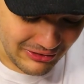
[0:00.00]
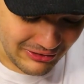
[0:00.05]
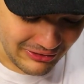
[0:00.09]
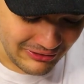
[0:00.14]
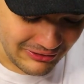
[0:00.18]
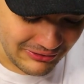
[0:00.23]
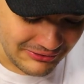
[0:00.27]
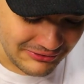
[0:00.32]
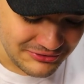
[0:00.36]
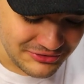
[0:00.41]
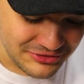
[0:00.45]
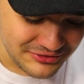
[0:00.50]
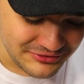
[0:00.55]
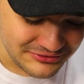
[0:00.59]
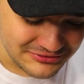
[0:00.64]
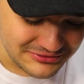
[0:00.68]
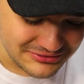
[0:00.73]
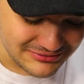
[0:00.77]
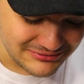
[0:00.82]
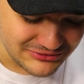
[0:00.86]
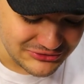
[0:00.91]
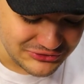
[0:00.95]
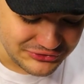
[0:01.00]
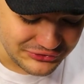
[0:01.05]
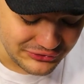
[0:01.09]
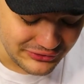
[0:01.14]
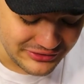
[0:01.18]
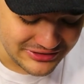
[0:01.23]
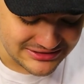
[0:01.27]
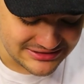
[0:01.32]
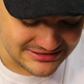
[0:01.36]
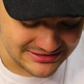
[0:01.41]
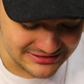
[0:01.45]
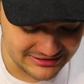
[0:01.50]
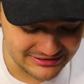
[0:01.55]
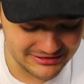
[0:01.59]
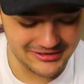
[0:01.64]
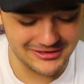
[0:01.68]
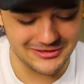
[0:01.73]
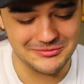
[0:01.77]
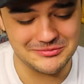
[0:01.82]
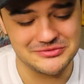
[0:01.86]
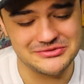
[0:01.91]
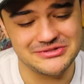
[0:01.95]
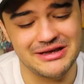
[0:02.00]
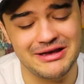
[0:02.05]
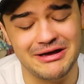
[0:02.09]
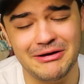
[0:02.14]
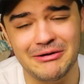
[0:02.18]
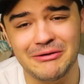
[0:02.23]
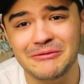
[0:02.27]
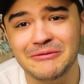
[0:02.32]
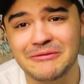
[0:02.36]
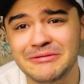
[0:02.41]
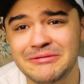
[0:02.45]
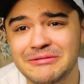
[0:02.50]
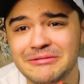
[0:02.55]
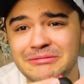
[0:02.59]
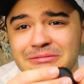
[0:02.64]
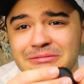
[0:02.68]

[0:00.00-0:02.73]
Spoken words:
Oh, the joystick comes out.